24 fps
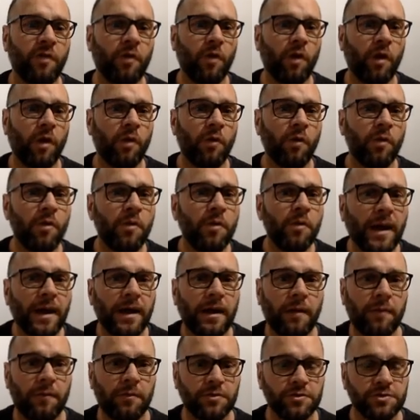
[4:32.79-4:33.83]
or I will
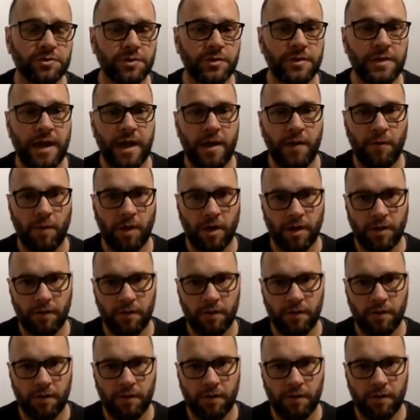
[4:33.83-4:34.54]
back up onto a network.